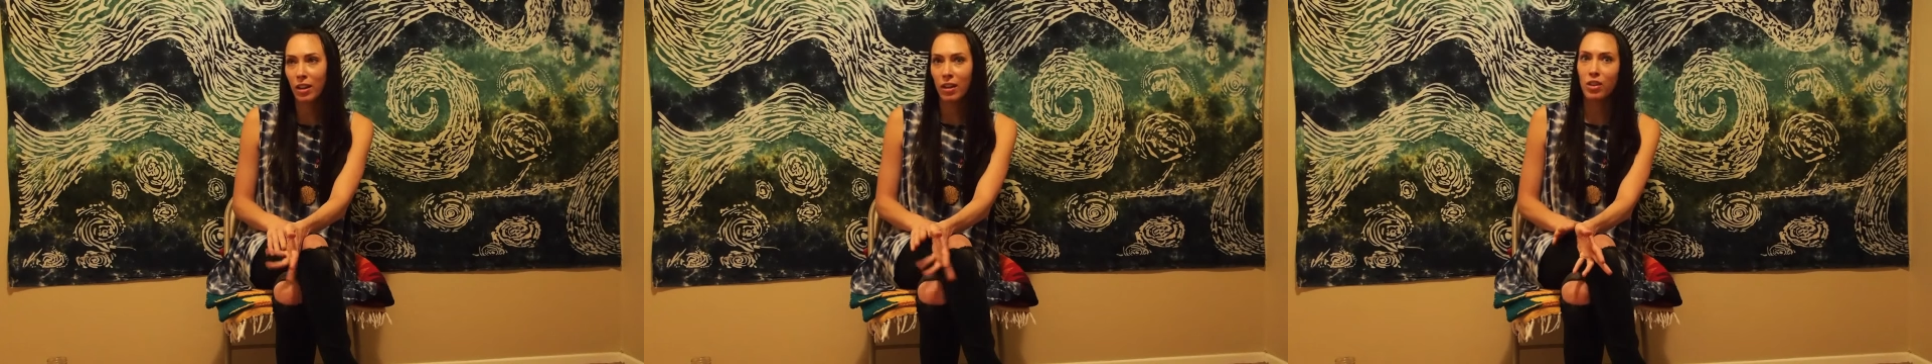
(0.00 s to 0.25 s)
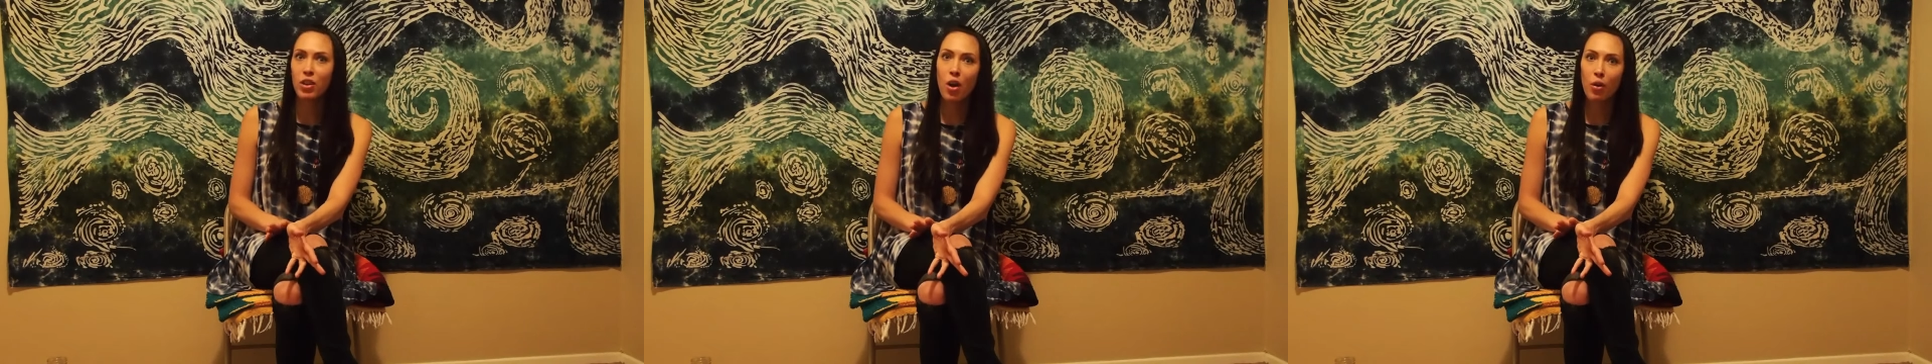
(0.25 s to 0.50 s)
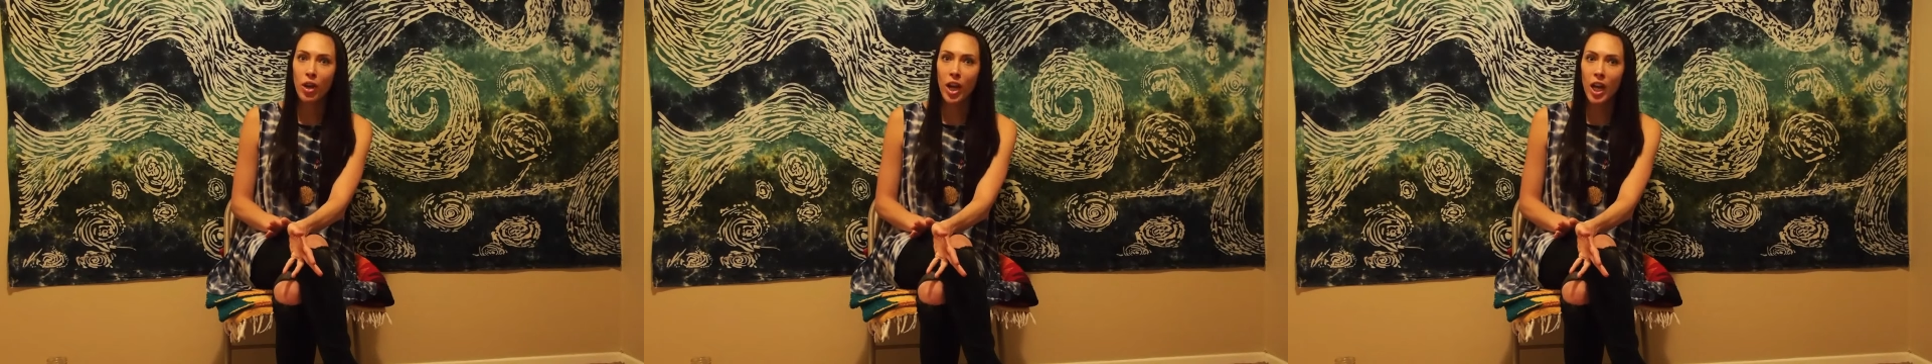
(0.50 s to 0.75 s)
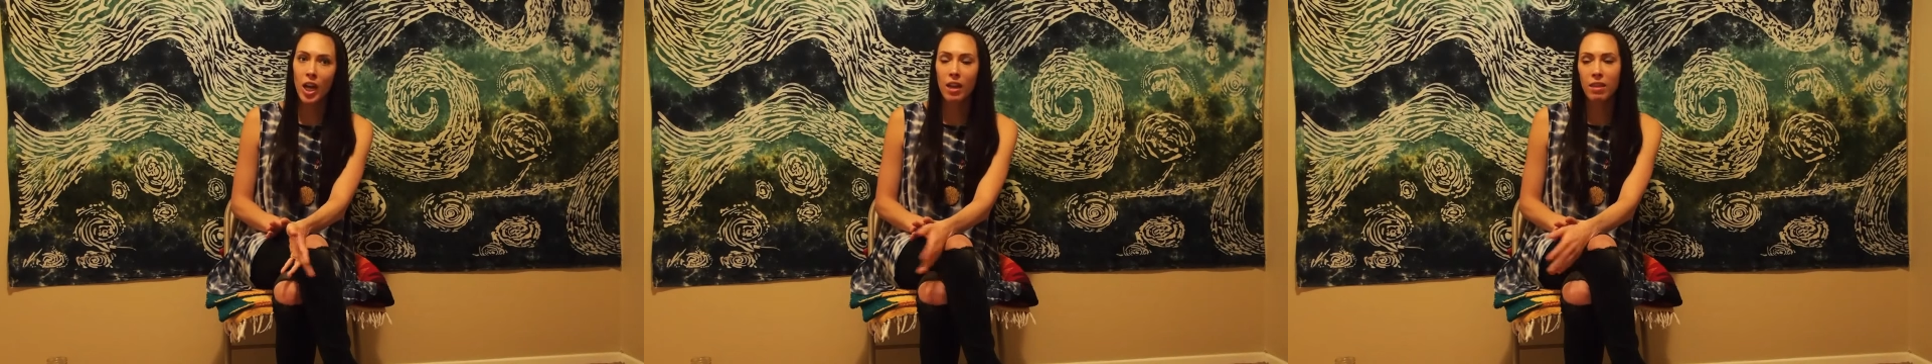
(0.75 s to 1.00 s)
yoga
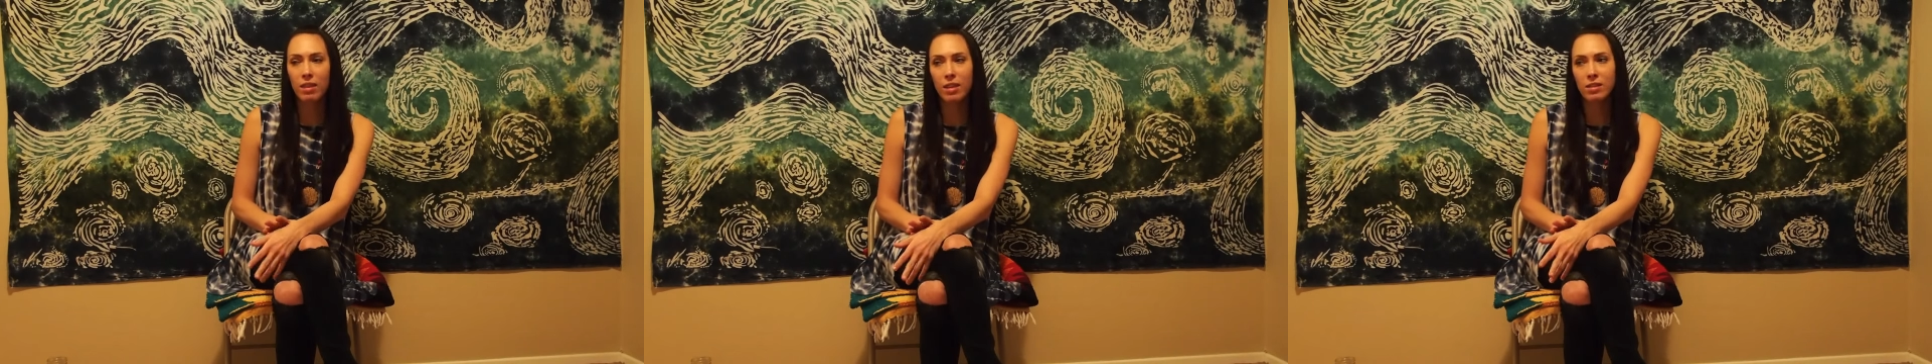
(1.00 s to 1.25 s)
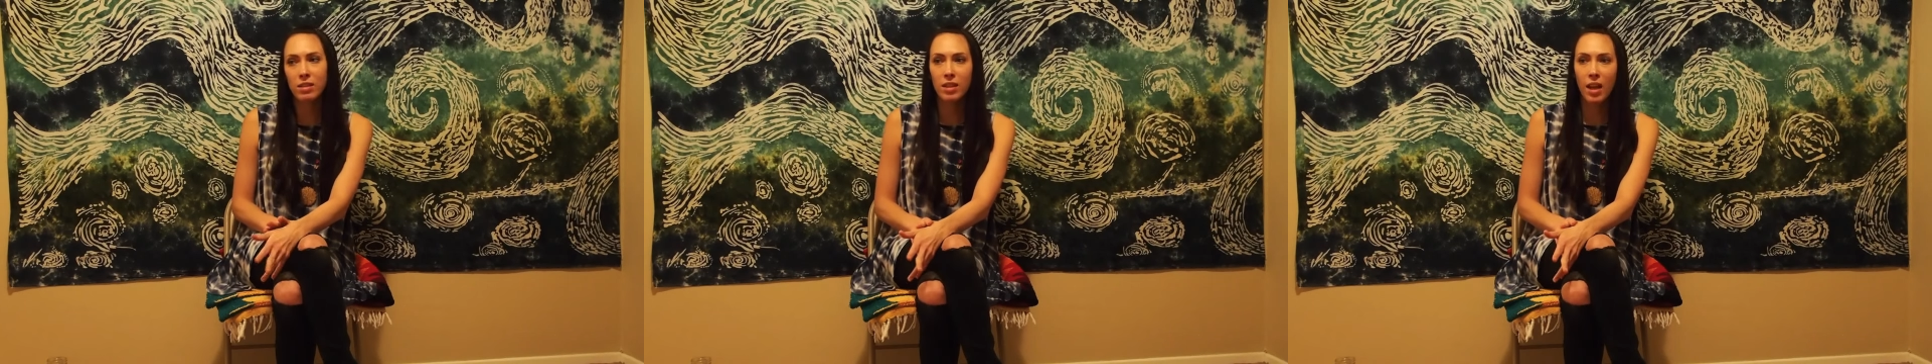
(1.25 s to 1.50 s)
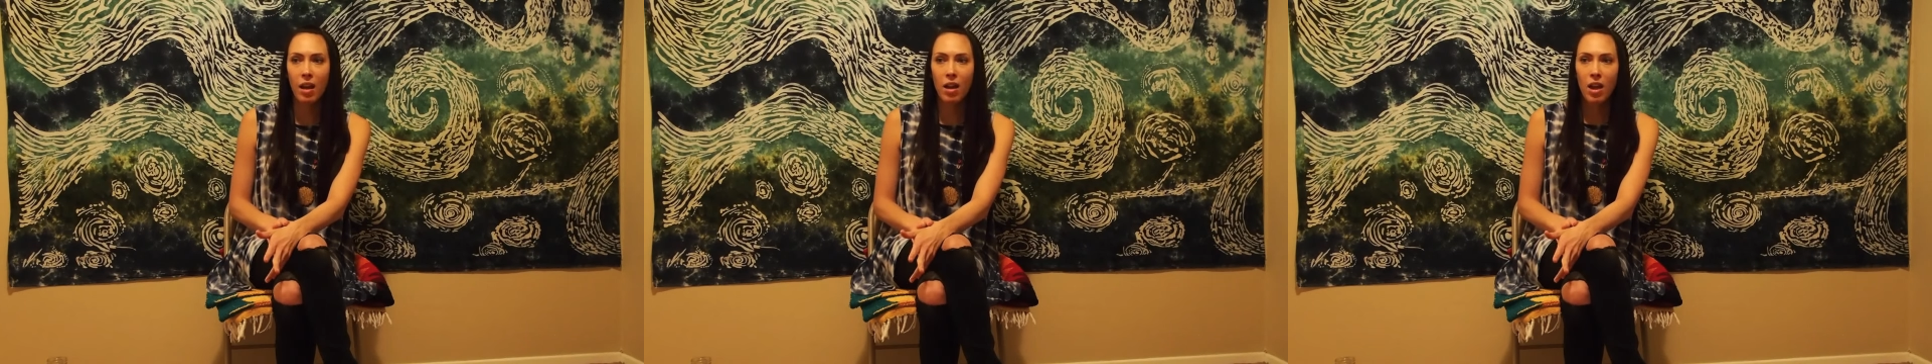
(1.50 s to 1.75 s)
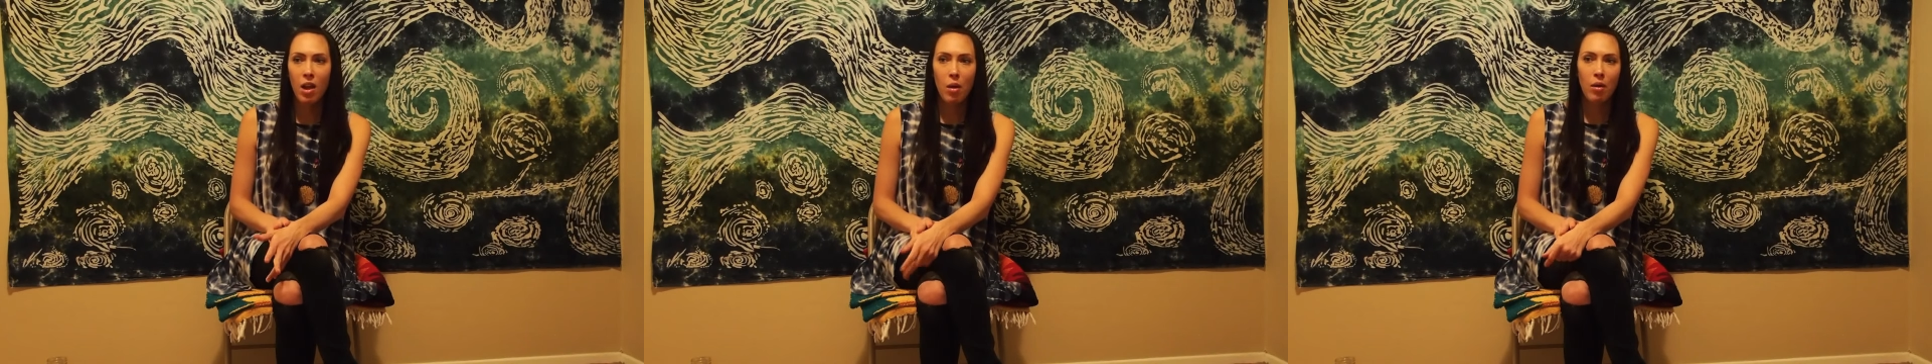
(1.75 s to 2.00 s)
and this and that.
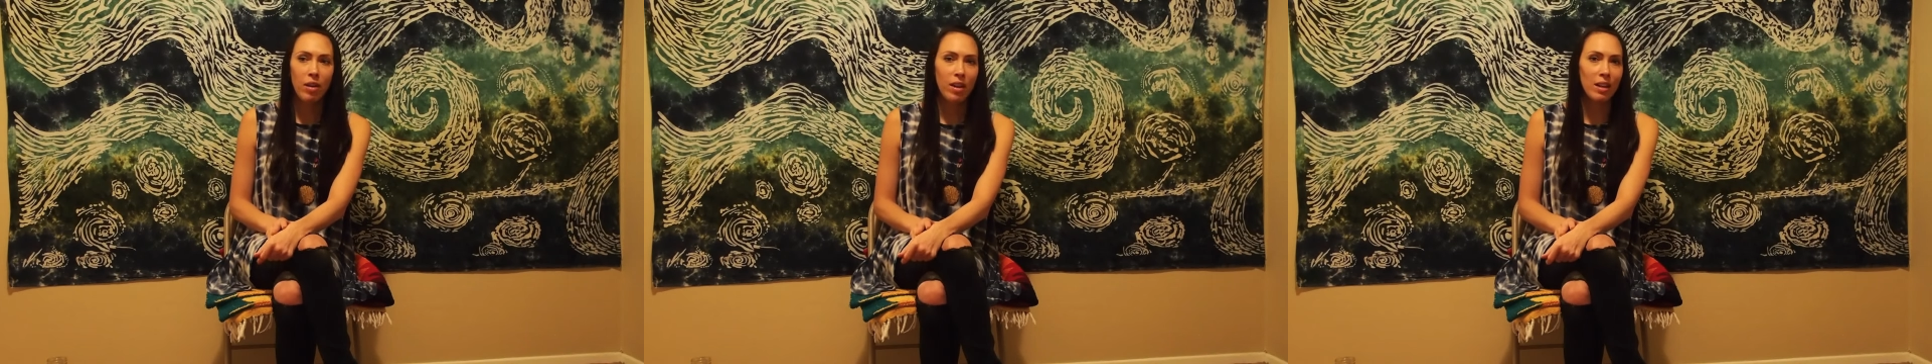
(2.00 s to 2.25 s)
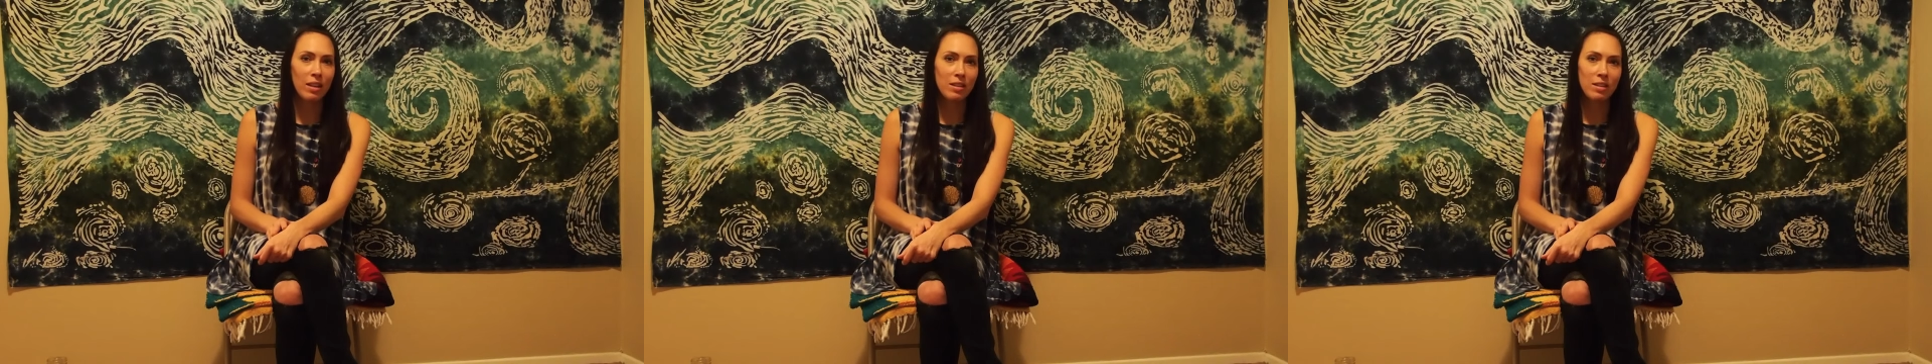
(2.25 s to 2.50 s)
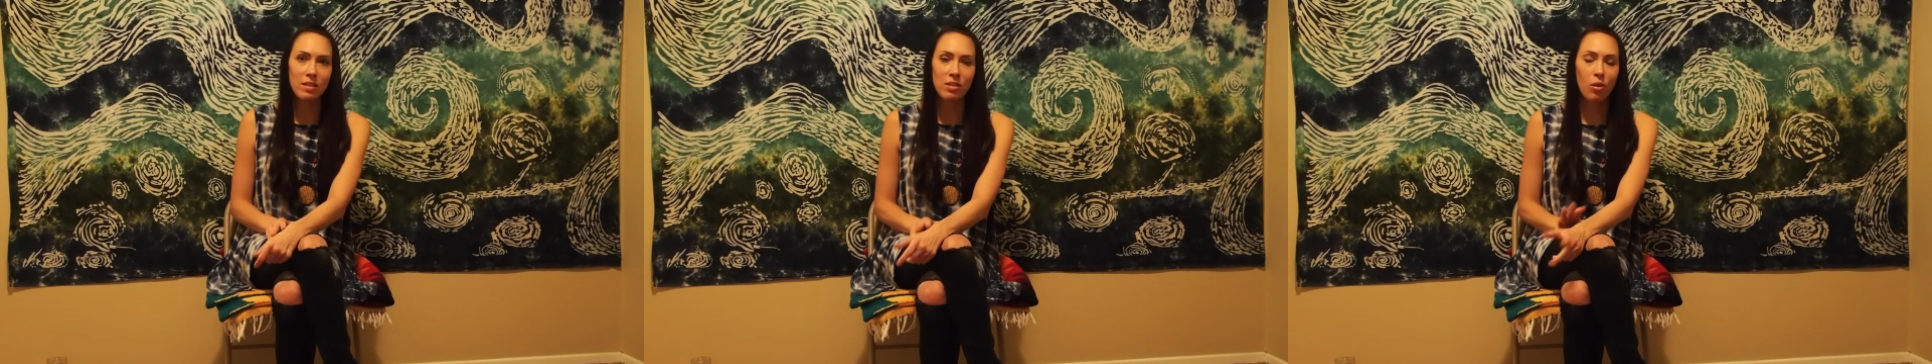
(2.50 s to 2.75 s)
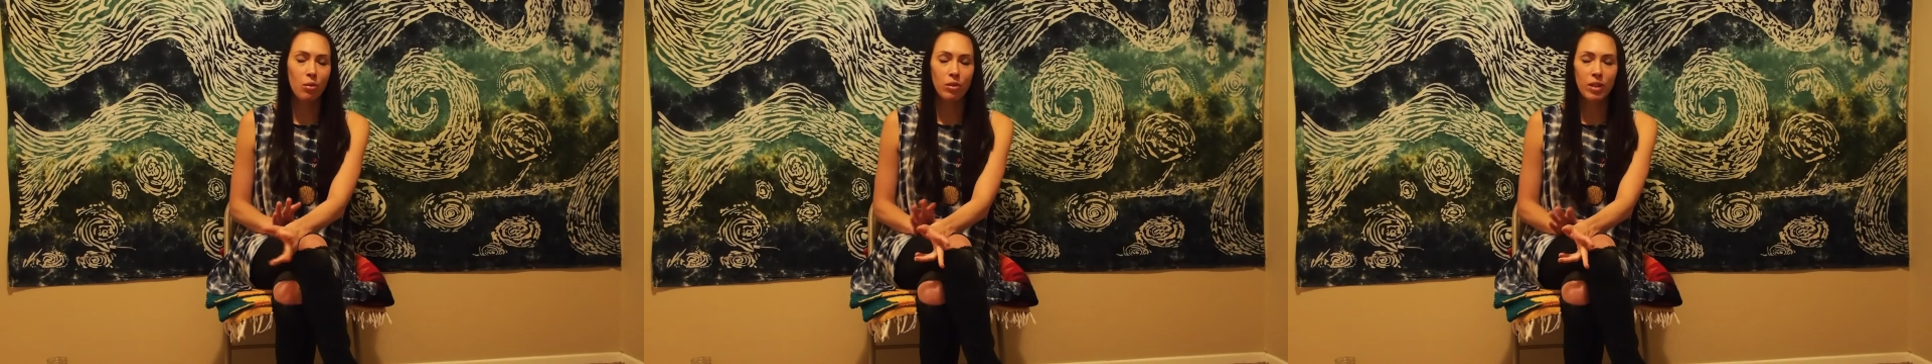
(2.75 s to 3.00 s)
It's
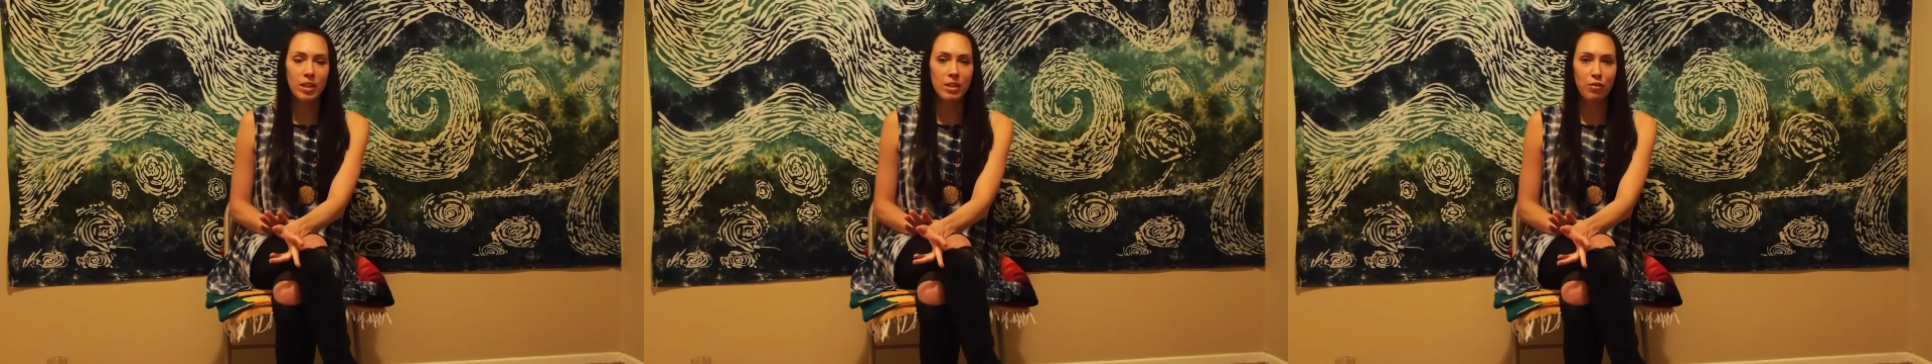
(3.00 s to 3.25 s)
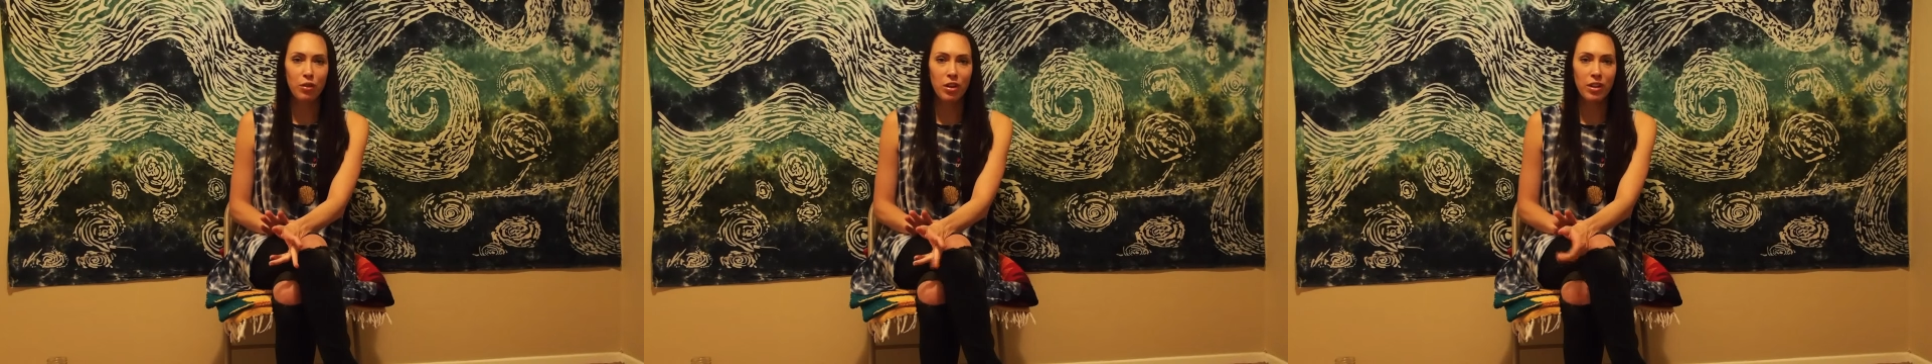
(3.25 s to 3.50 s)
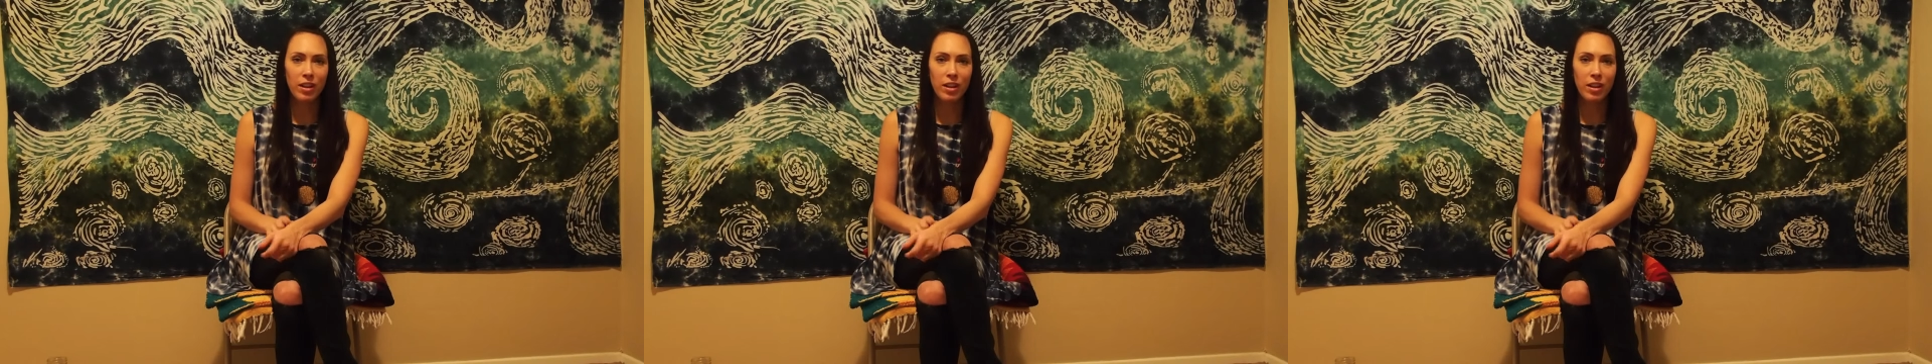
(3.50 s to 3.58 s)
totally different.